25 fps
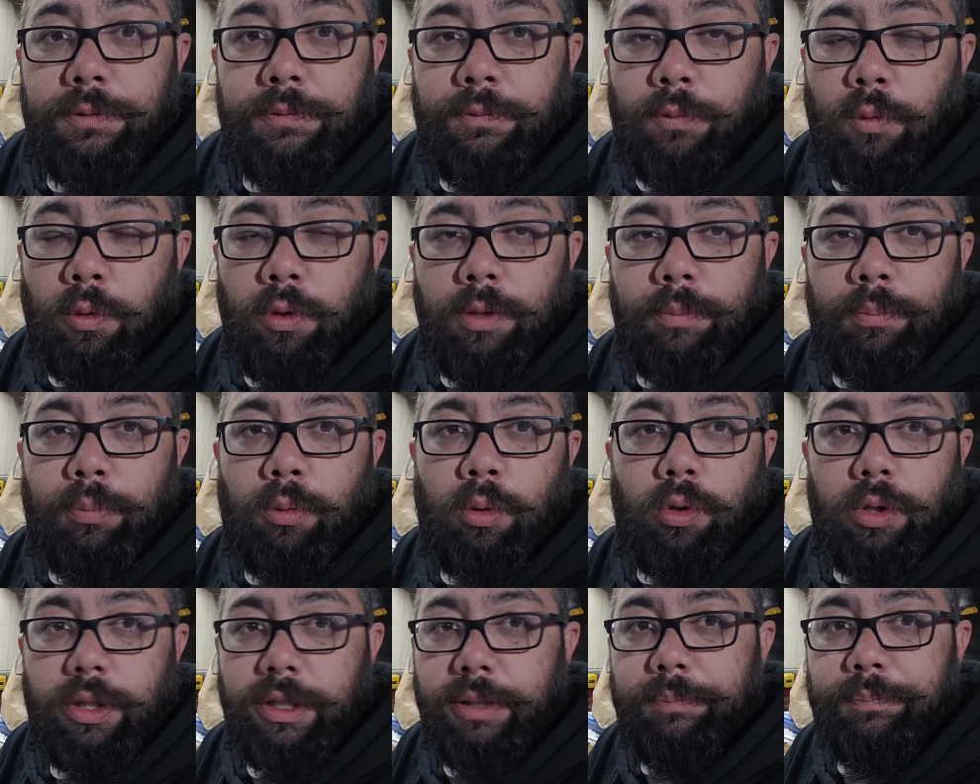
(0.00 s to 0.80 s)
for the
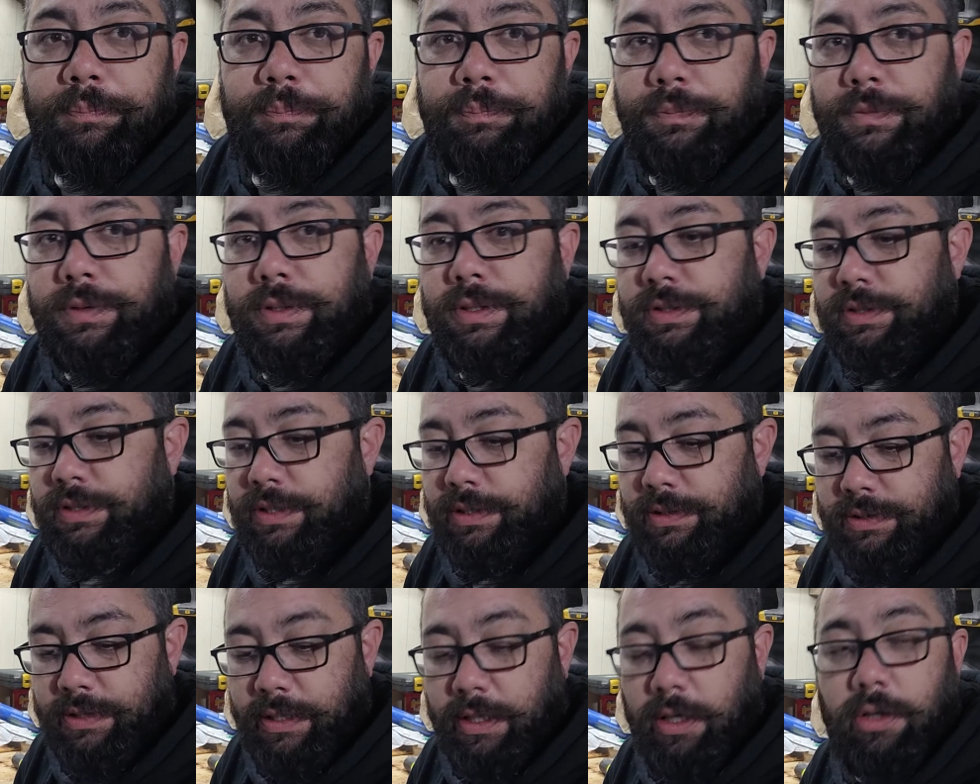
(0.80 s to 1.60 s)
porting,
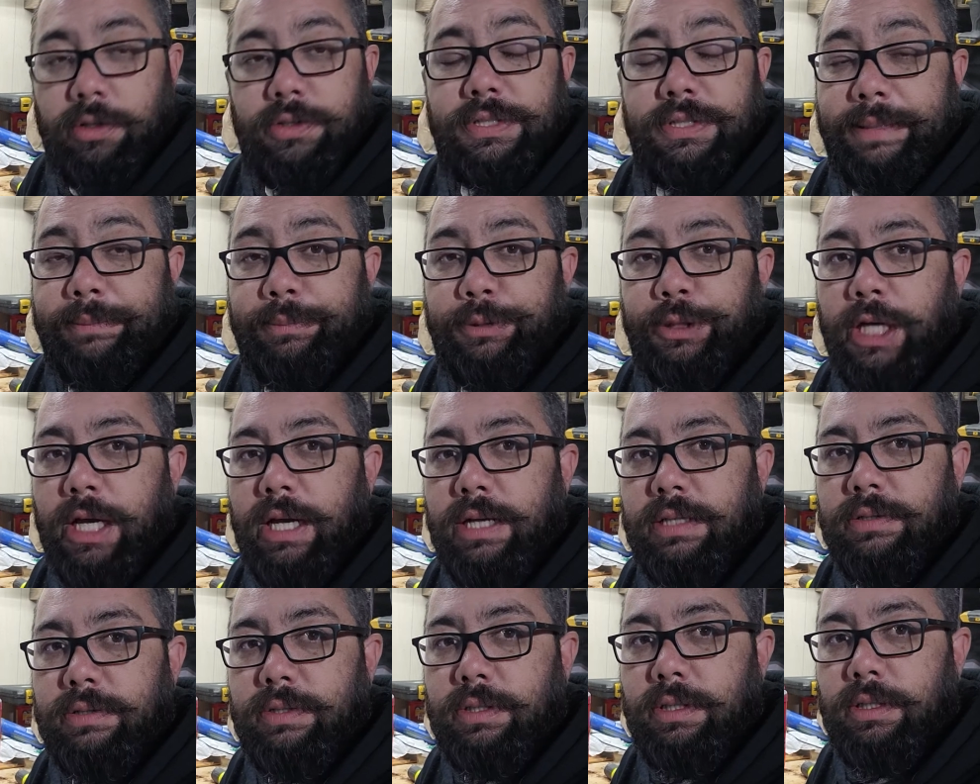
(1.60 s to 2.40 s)
since they are the same
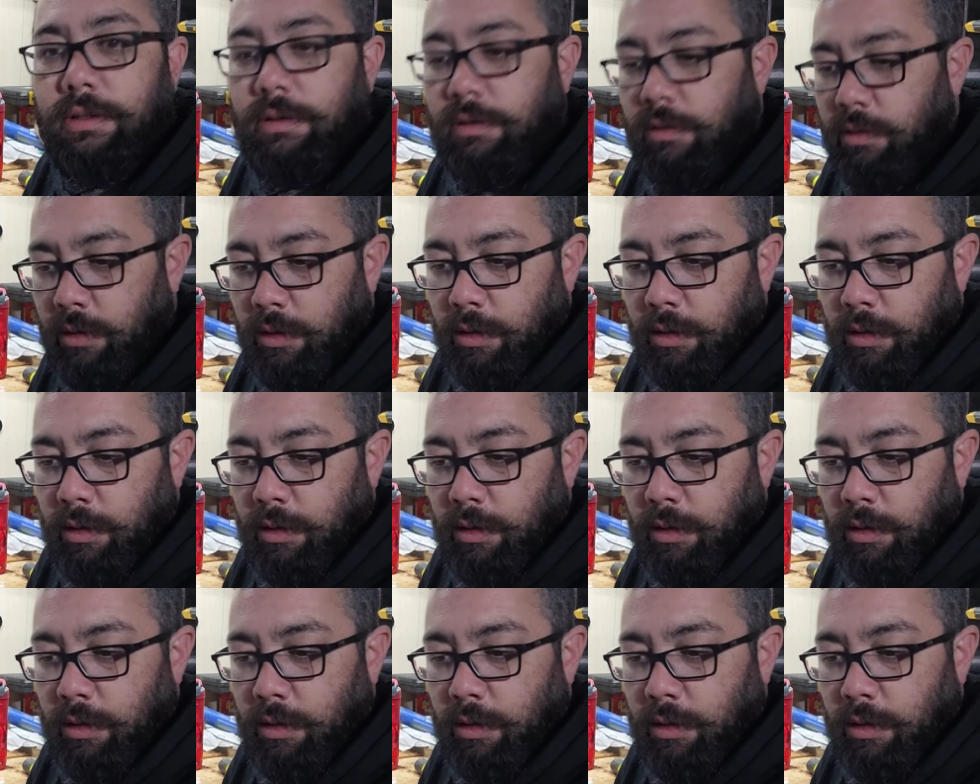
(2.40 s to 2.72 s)
chassis.